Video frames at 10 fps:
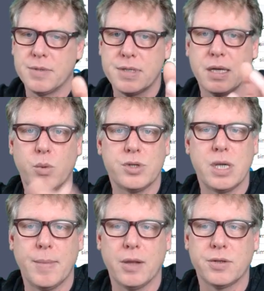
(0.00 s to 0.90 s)
see
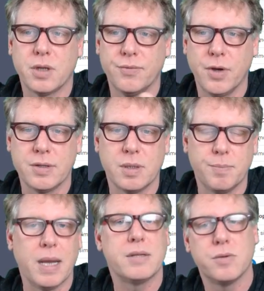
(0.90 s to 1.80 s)
which emails are
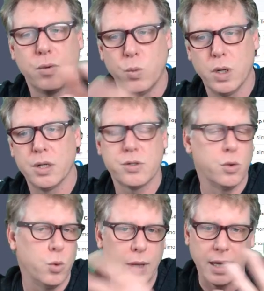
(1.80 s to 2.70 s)
converting better and worse,
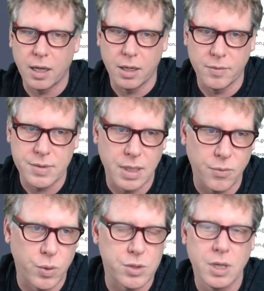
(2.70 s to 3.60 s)
and all that kind of
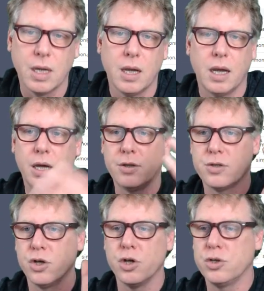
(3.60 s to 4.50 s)
stuff, which I
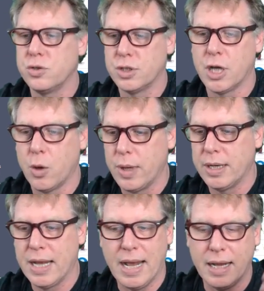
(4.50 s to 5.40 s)
just urge you to go
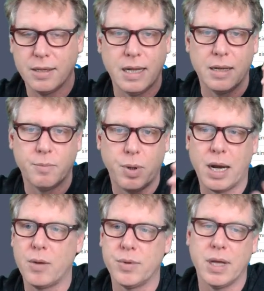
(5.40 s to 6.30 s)
in and
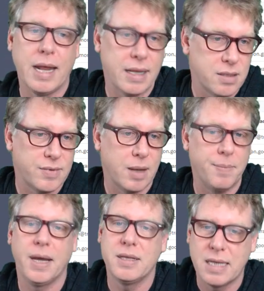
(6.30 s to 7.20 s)
play with it. And Active
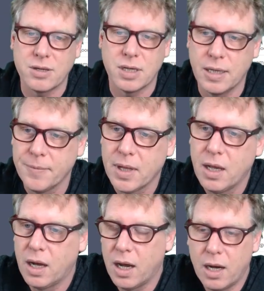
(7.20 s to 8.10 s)
Campaigns, actually,
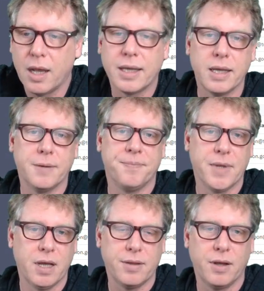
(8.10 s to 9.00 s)
I like it.
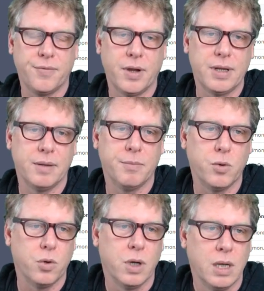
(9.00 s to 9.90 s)
I find it
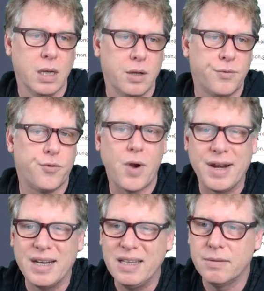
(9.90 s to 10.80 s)
more
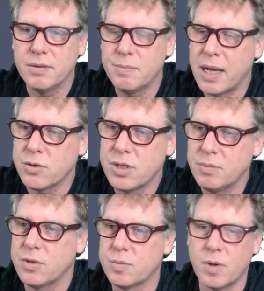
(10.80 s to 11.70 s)
friendly than
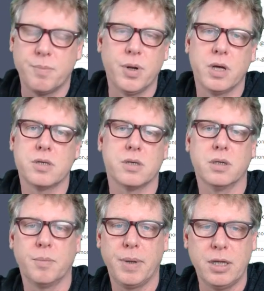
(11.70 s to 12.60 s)
MailChimp, just my
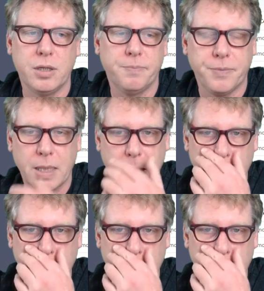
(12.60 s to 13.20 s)
personal opinion.